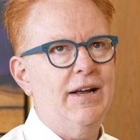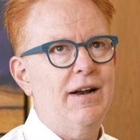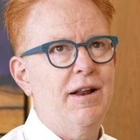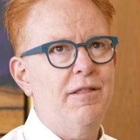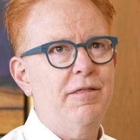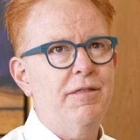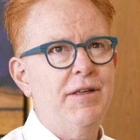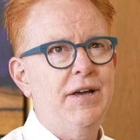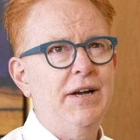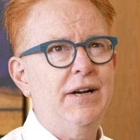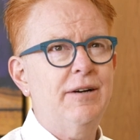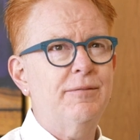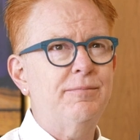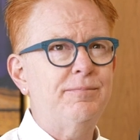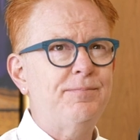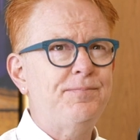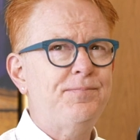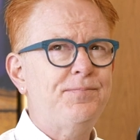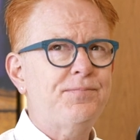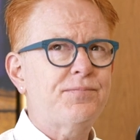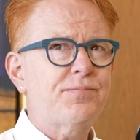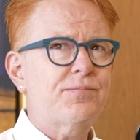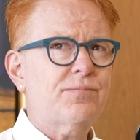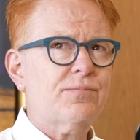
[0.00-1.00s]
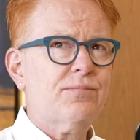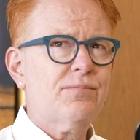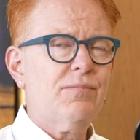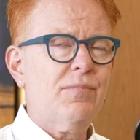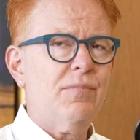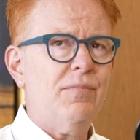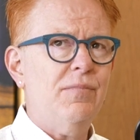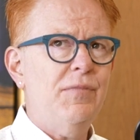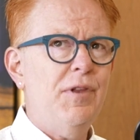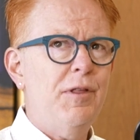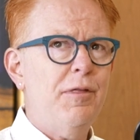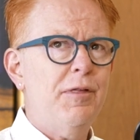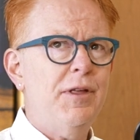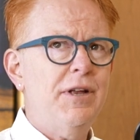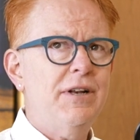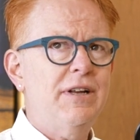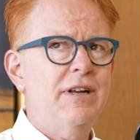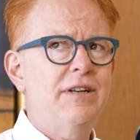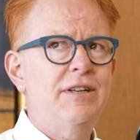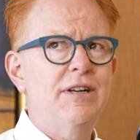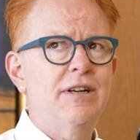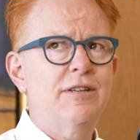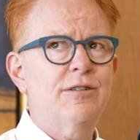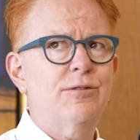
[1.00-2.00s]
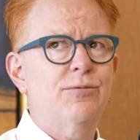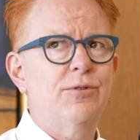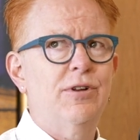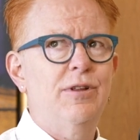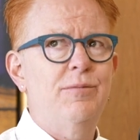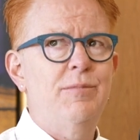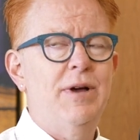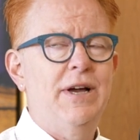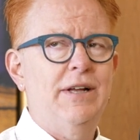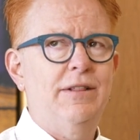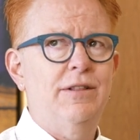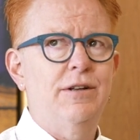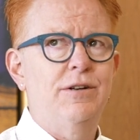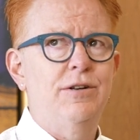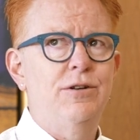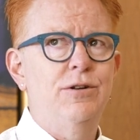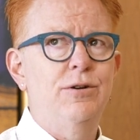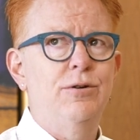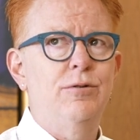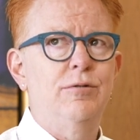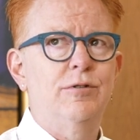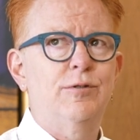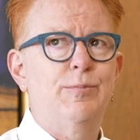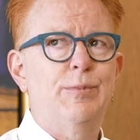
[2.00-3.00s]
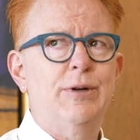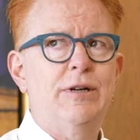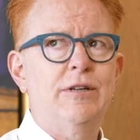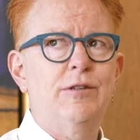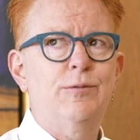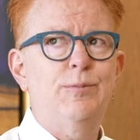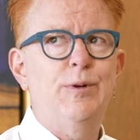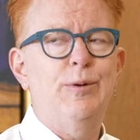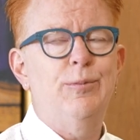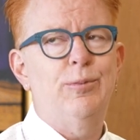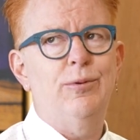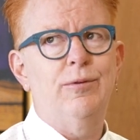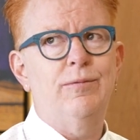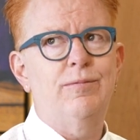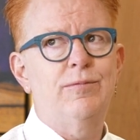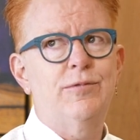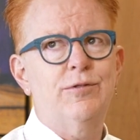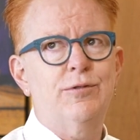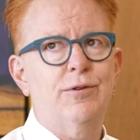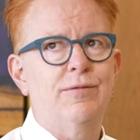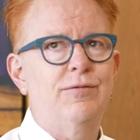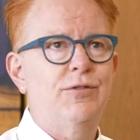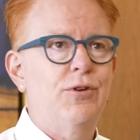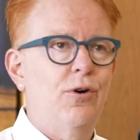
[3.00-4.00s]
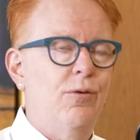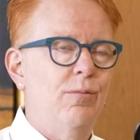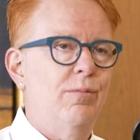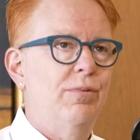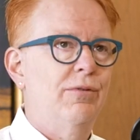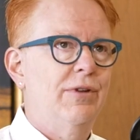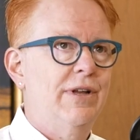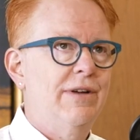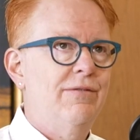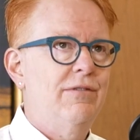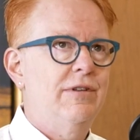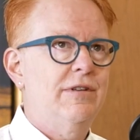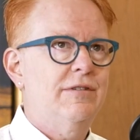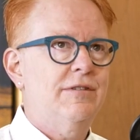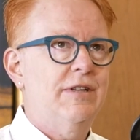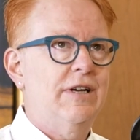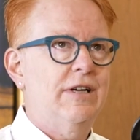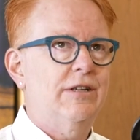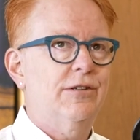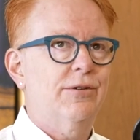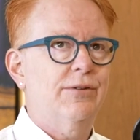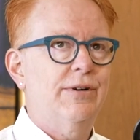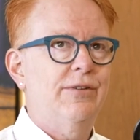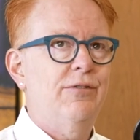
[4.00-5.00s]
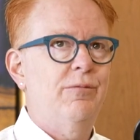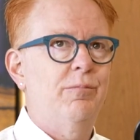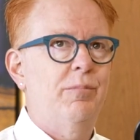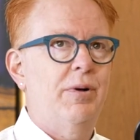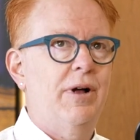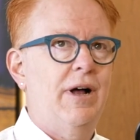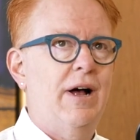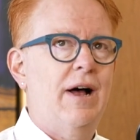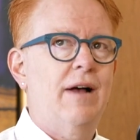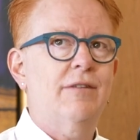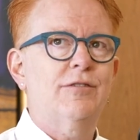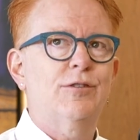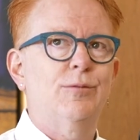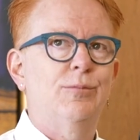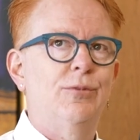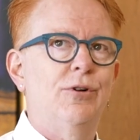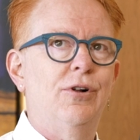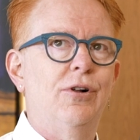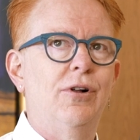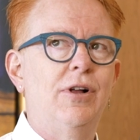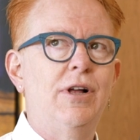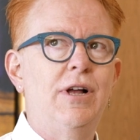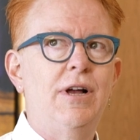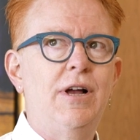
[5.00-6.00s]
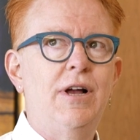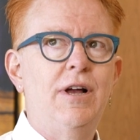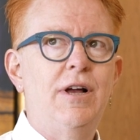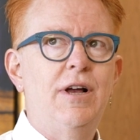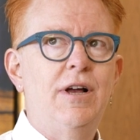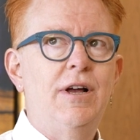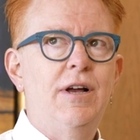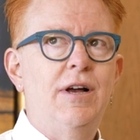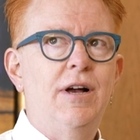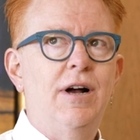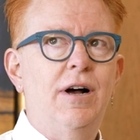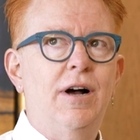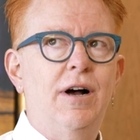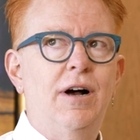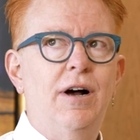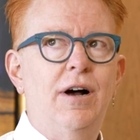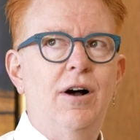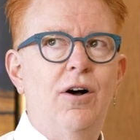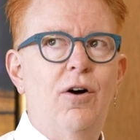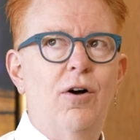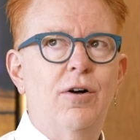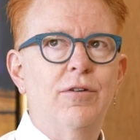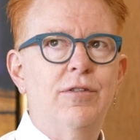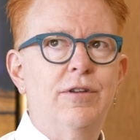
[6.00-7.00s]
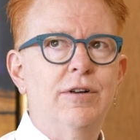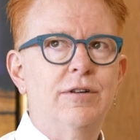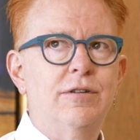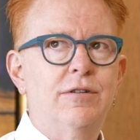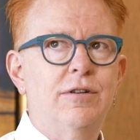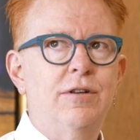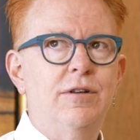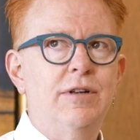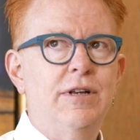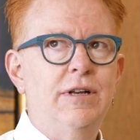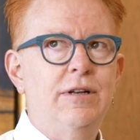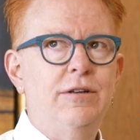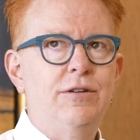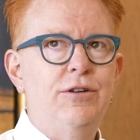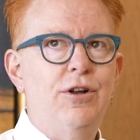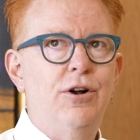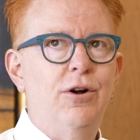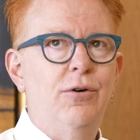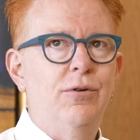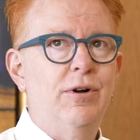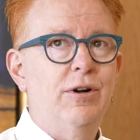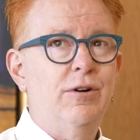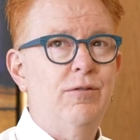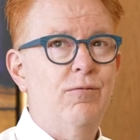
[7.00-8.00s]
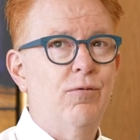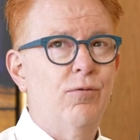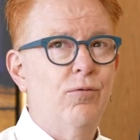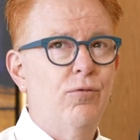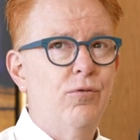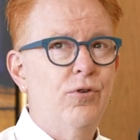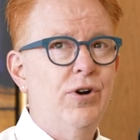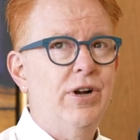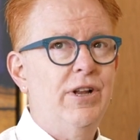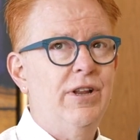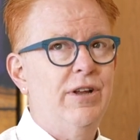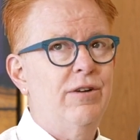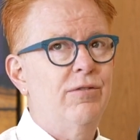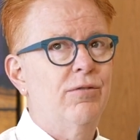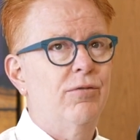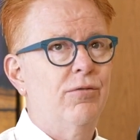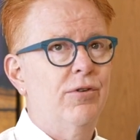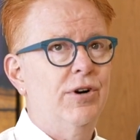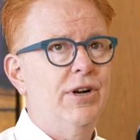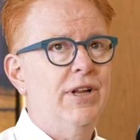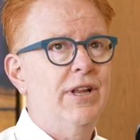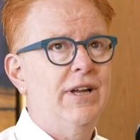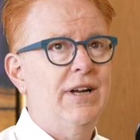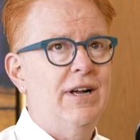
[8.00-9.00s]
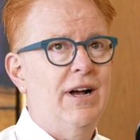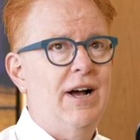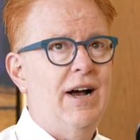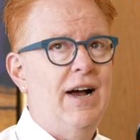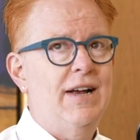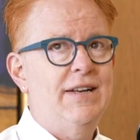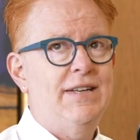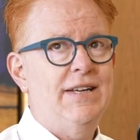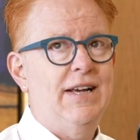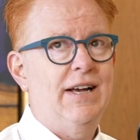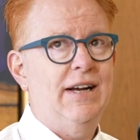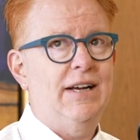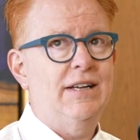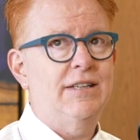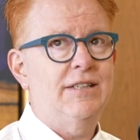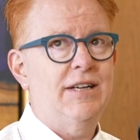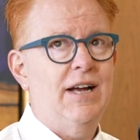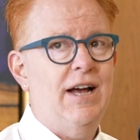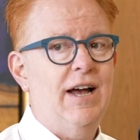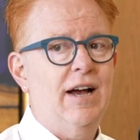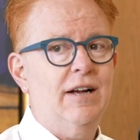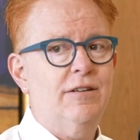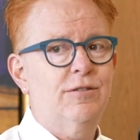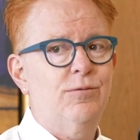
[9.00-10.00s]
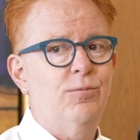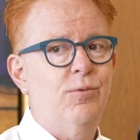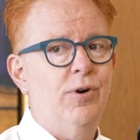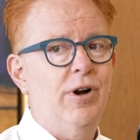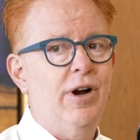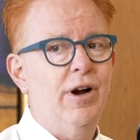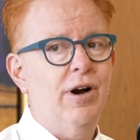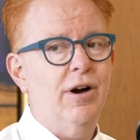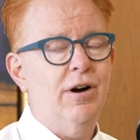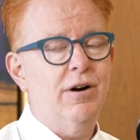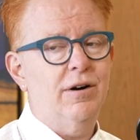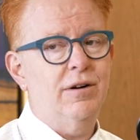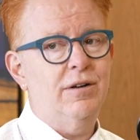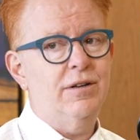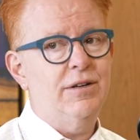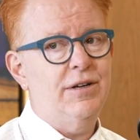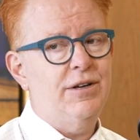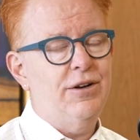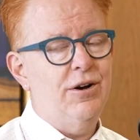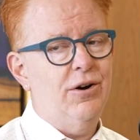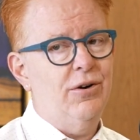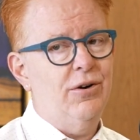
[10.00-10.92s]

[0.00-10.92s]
And I think the thing that doesn't really make the news, because people sort of don't believe these things are even possible, are the, you know, really, really high-tech attacks where, you